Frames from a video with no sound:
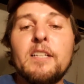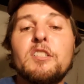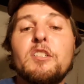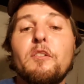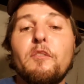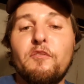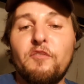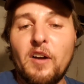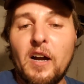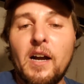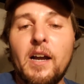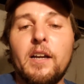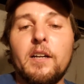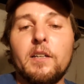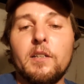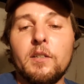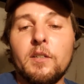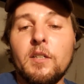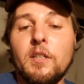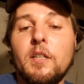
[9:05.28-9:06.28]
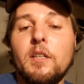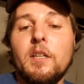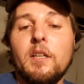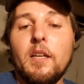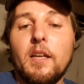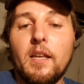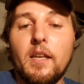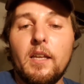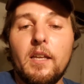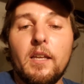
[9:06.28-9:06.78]
fire,
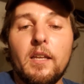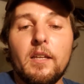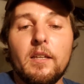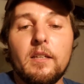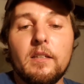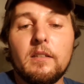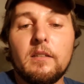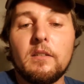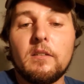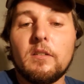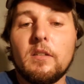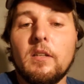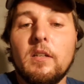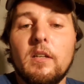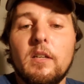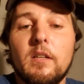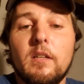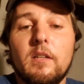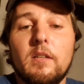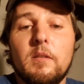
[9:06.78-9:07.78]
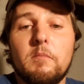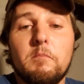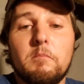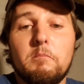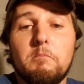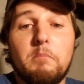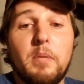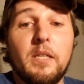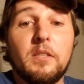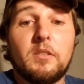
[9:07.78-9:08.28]
and
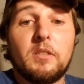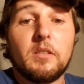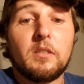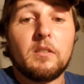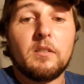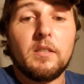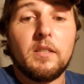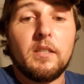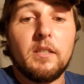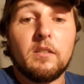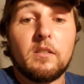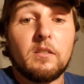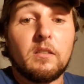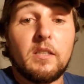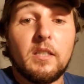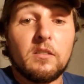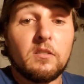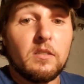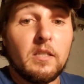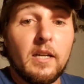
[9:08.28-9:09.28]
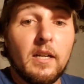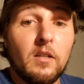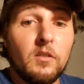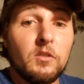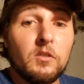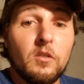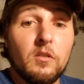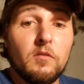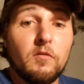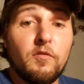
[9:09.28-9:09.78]
basically you could catch the
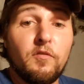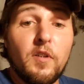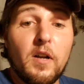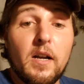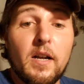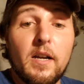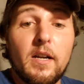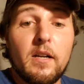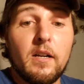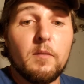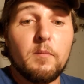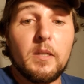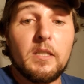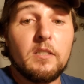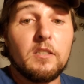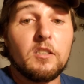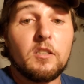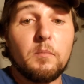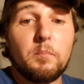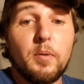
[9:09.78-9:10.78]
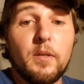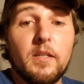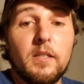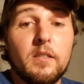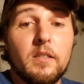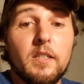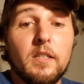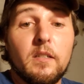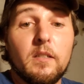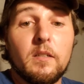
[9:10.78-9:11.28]
house on fire. I mean, it just
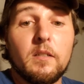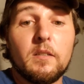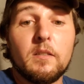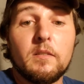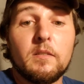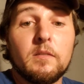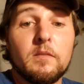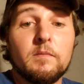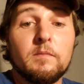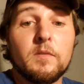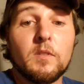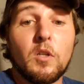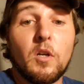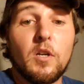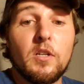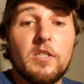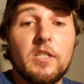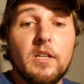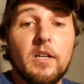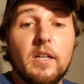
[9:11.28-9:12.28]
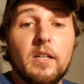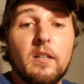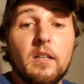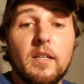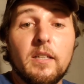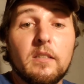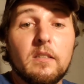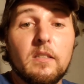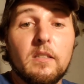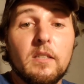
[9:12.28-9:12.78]
depends. In a large area
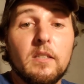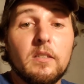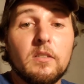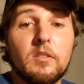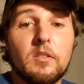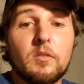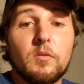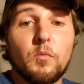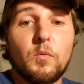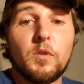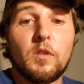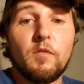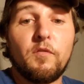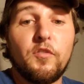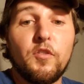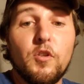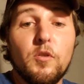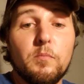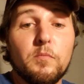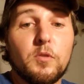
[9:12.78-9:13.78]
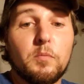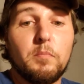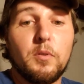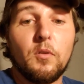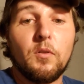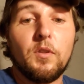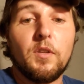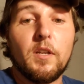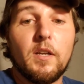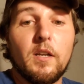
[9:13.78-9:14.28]
like this with the fumes
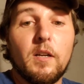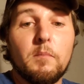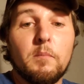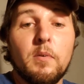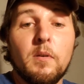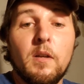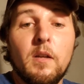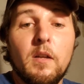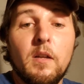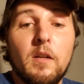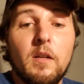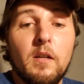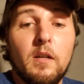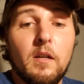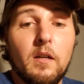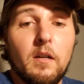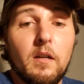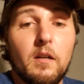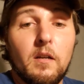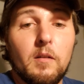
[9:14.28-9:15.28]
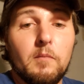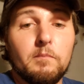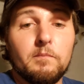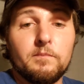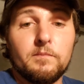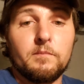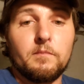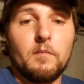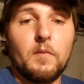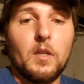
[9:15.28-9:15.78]
building up,
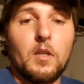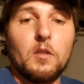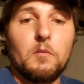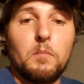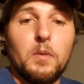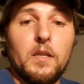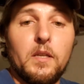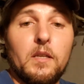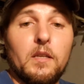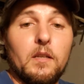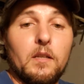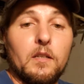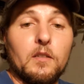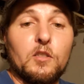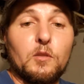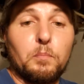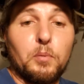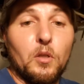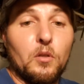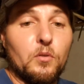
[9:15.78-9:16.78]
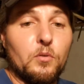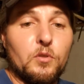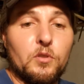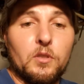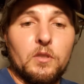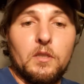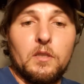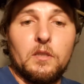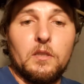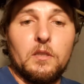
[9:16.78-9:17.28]
it could be an
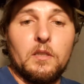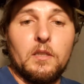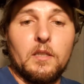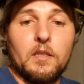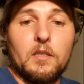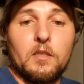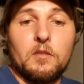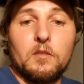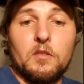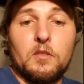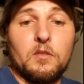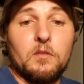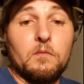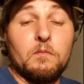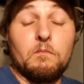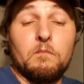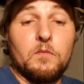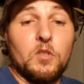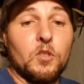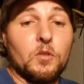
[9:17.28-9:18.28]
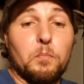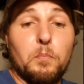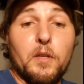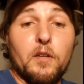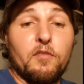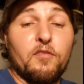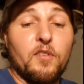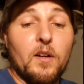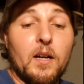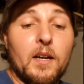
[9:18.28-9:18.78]
explosion, it could just be
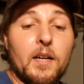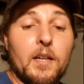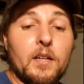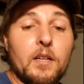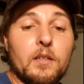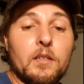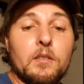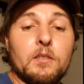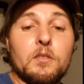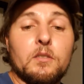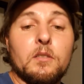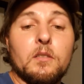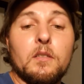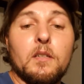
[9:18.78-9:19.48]
a fire.